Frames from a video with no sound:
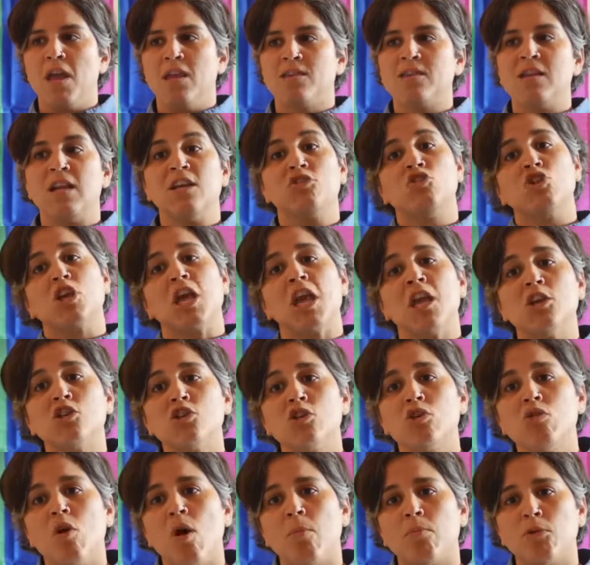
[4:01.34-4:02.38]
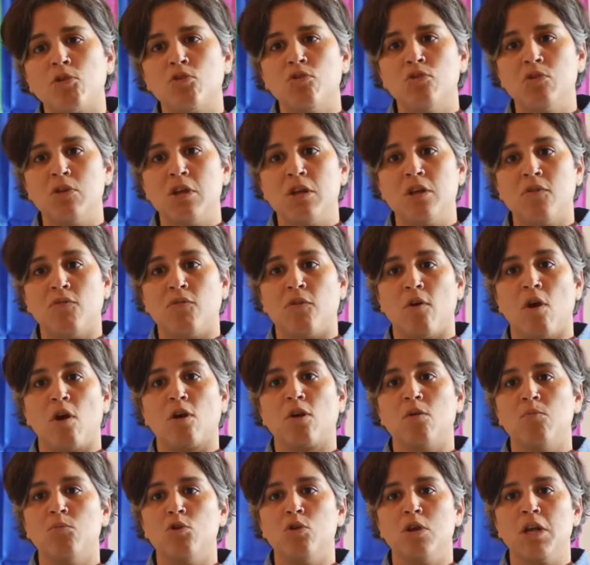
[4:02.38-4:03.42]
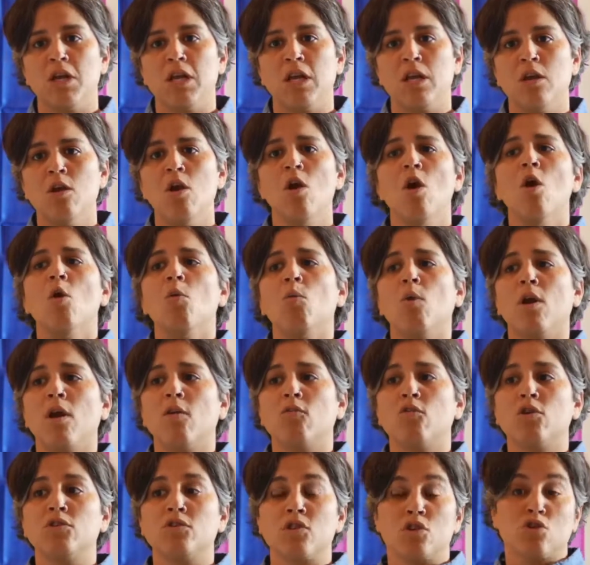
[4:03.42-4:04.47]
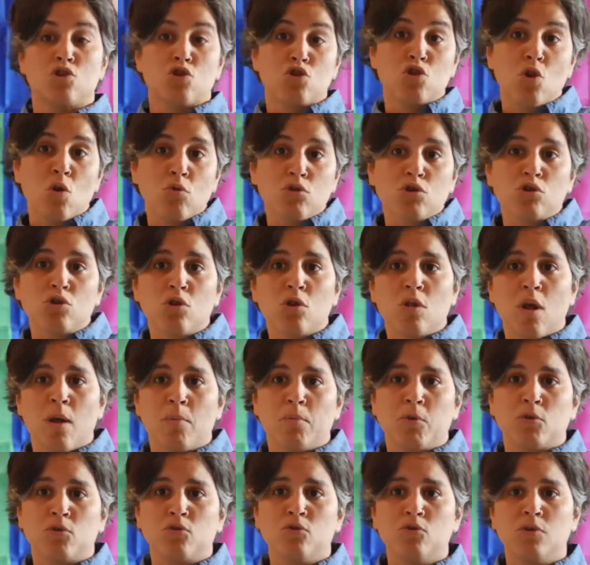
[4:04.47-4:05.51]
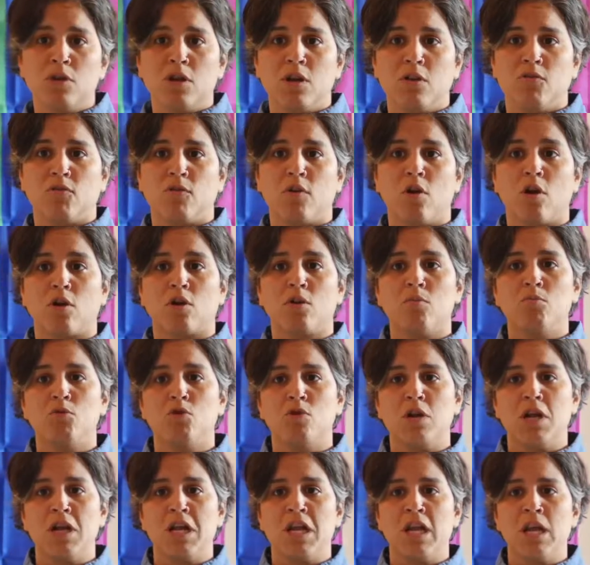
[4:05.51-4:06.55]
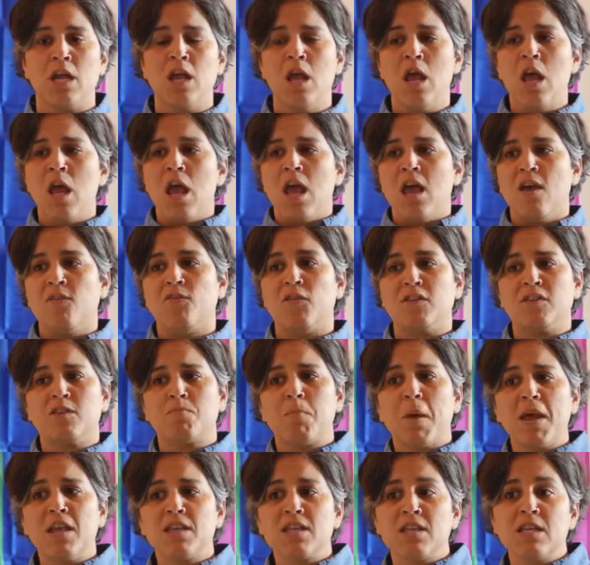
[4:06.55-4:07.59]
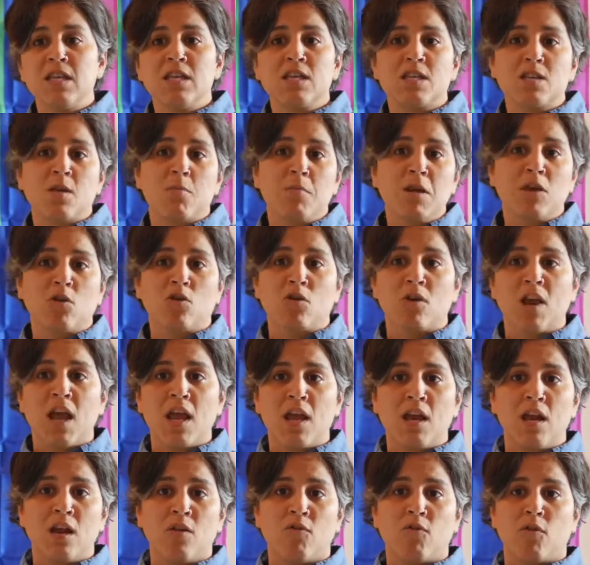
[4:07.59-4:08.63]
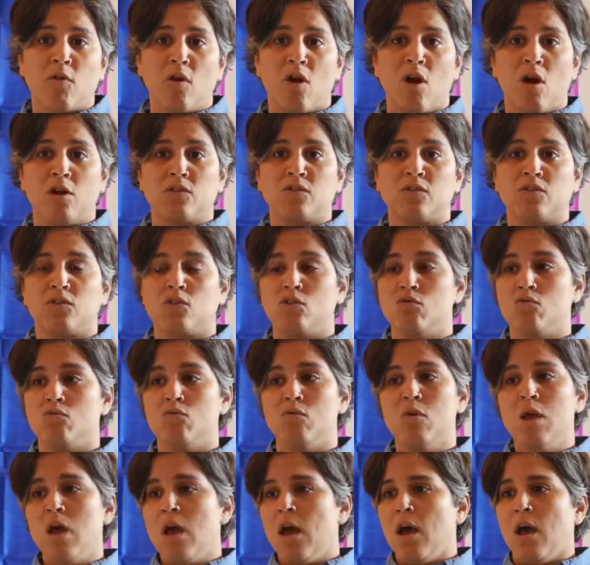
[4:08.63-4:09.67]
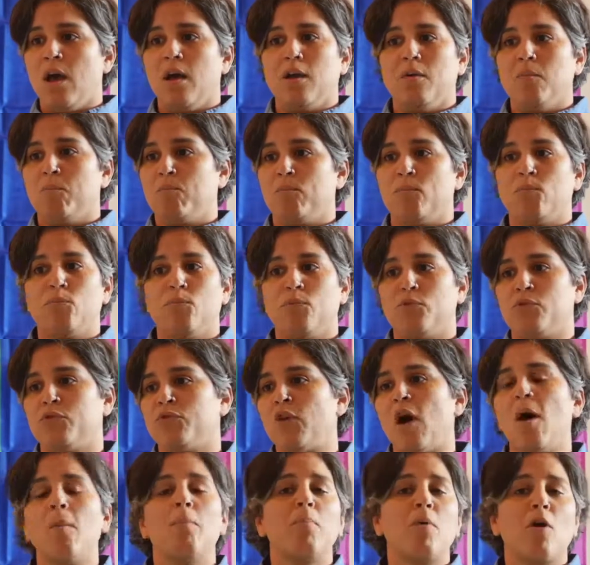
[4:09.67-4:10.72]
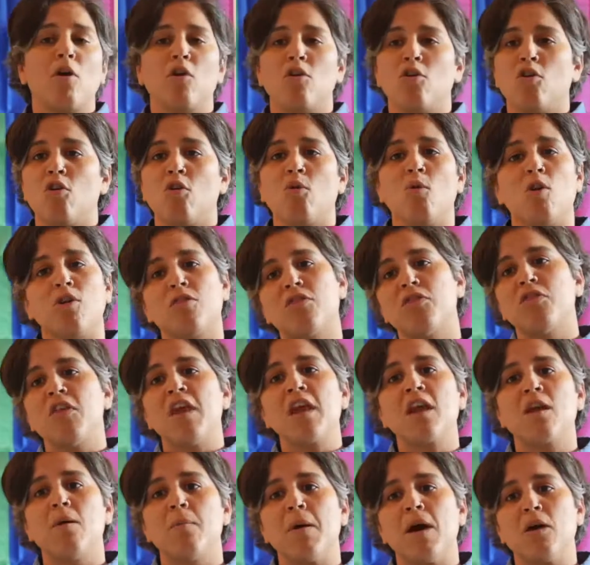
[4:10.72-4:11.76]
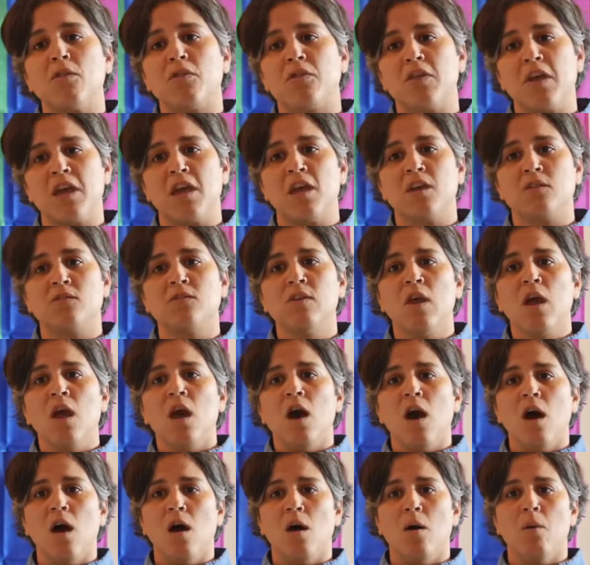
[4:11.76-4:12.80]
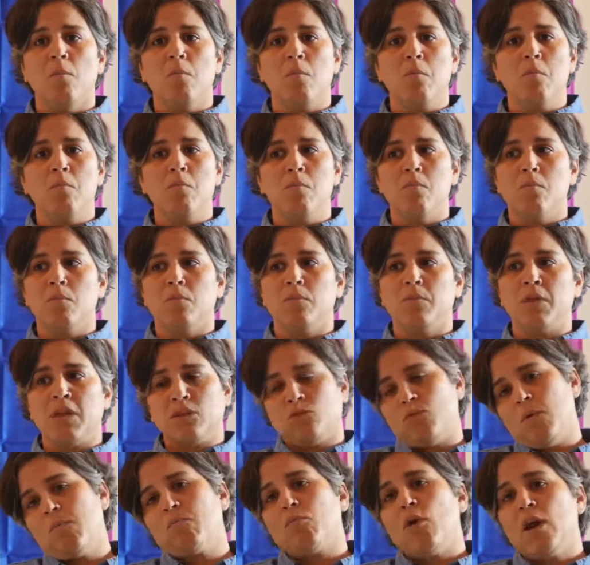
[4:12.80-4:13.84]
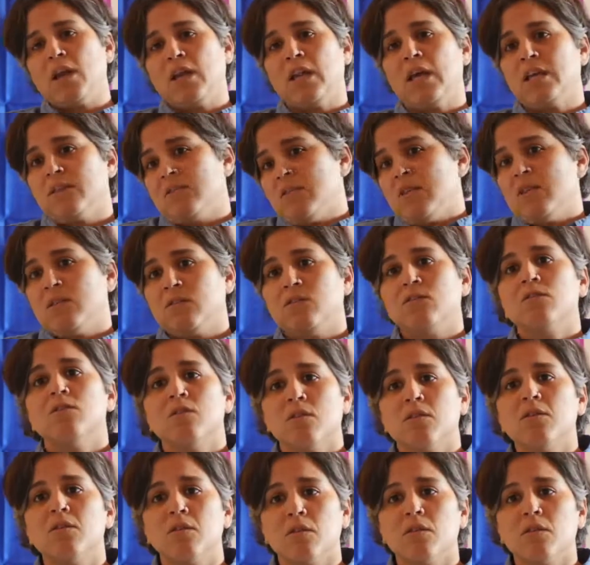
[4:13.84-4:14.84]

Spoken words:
is an educational opportunity for our community, whatever is a social opportunity for our community. If a space needs to be created for us to thought partner or think about things, that's what Pride Lines is.